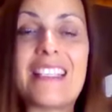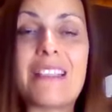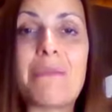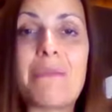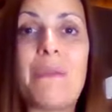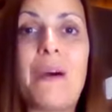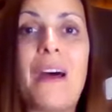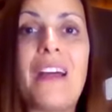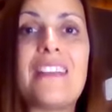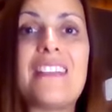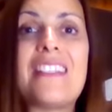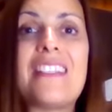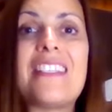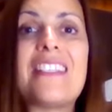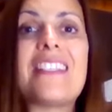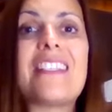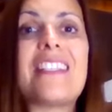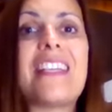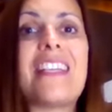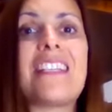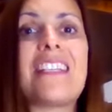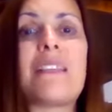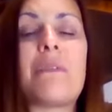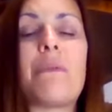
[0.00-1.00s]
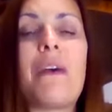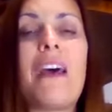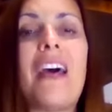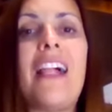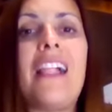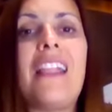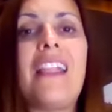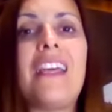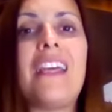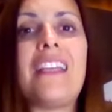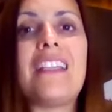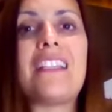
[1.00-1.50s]
last month as
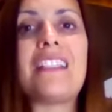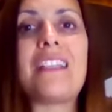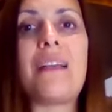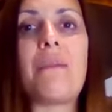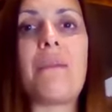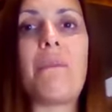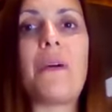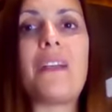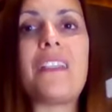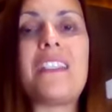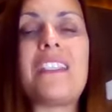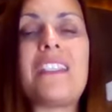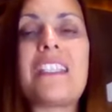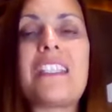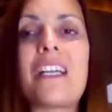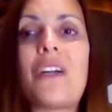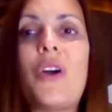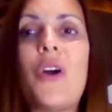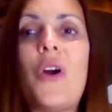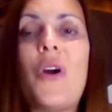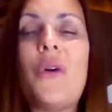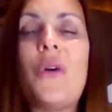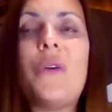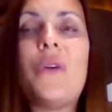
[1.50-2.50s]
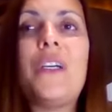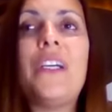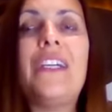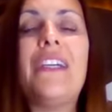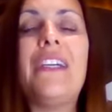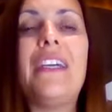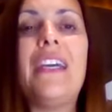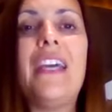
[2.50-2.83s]
well and some months ago.